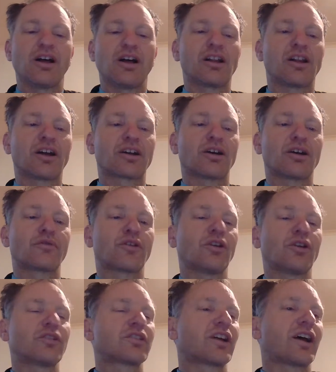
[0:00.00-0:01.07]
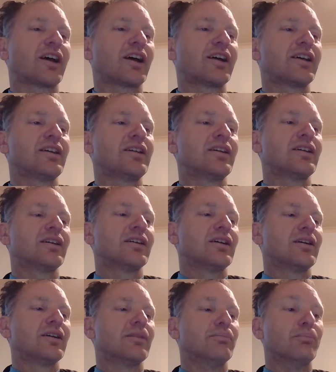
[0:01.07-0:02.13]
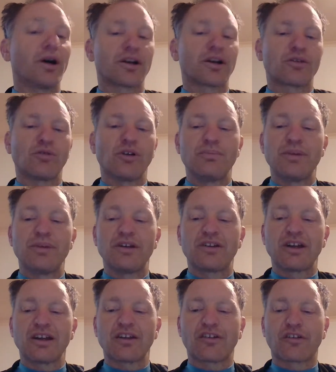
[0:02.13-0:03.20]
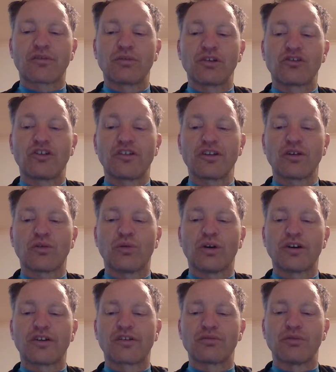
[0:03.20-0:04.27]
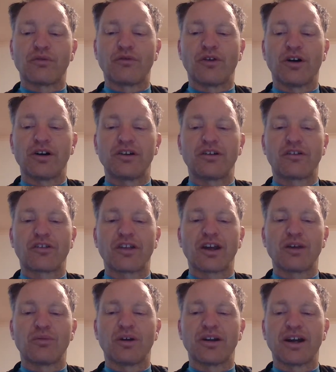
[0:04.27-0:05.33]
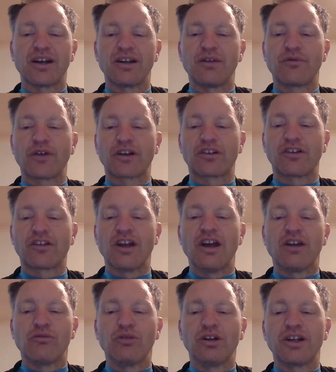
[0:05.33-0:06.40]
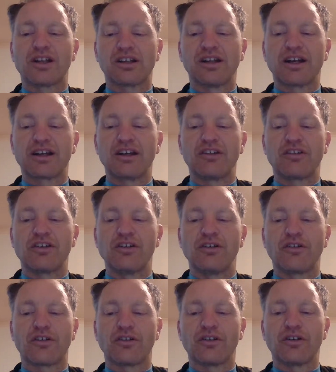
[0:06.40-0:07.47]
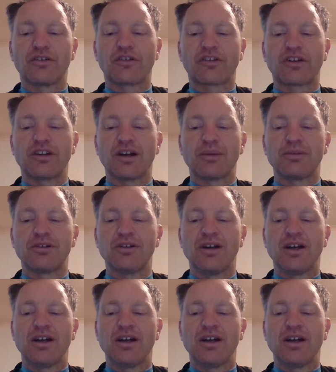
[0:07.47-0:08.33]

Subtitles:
Like I've got a Micro BitX, which isn't quite as refined as the 818. In fact, it's really clunky to use on CW.